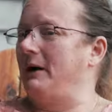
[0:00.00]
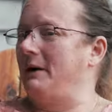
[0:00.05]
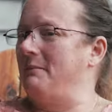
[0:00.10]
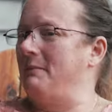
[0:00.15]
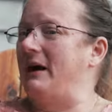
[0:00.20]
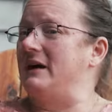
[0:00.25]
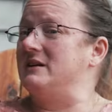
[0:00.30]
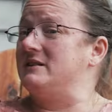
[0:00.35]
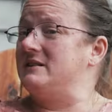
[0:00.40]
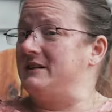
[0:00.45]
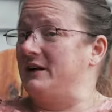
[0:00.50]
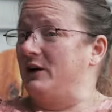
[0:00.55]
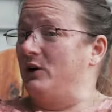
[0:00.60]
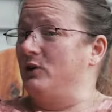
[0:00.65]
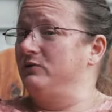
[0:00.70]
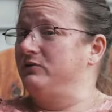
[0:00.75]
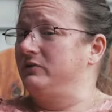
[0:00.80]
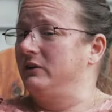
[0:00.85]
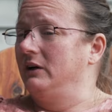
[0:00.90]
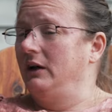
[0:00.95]
by
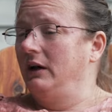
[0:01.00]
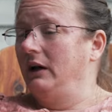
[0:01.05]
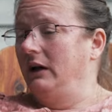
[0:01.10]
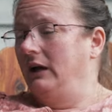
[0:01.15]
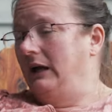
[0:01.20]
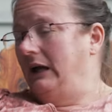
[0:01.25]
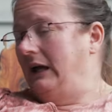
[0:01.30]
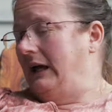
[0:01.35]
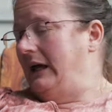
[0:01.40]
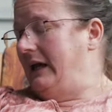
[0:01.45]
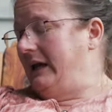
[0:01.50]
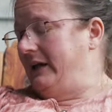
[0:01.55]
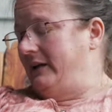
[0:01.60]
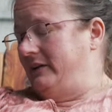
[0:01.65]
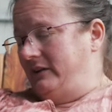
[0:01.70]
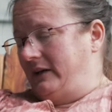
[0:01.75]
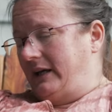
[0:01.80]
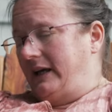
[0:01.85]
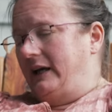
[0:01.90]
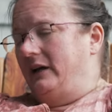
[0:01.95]
myself,
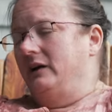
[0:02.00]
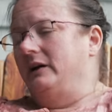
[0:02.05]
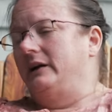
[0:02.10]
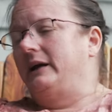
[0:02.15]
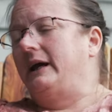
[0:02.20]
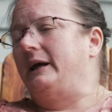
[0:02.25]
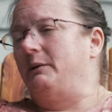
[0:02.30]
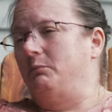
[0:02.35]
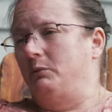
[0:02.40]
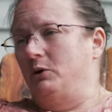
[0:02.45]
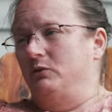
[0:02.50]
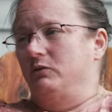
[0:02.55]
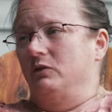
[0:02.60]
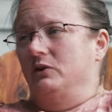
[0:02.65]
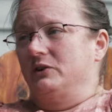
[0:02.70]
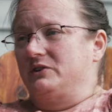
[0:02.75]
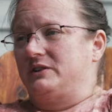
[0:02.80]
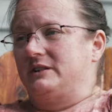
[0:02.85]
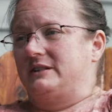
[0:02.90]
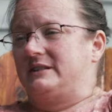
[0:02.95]
and Karen came
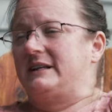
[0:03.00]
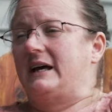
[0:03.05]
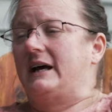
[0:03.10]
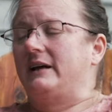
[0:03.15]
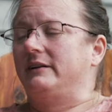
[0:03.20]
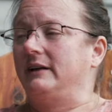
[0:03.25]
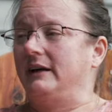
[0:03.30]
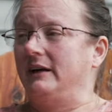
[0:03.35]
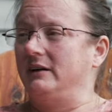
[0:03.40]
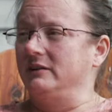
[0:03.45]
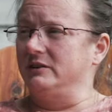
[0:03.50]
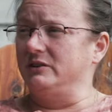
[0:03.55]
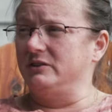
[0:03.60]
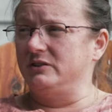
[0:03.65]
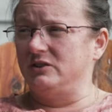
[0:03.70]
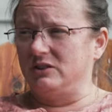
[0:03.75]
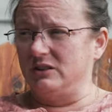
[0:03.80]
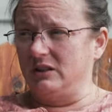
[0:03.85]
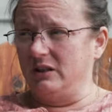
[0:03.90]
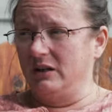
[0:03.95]
over and just sat down,